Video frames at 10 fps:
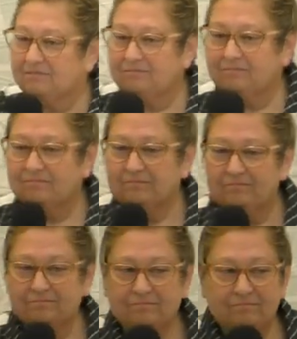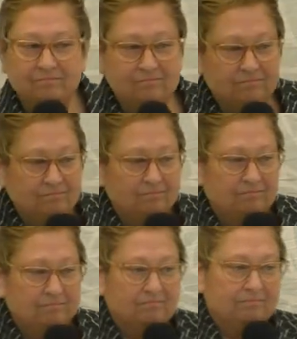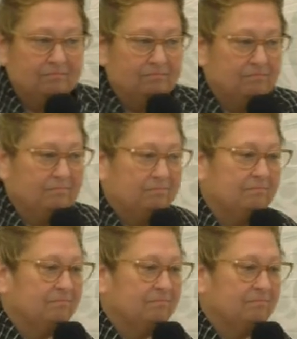Nobody speaks.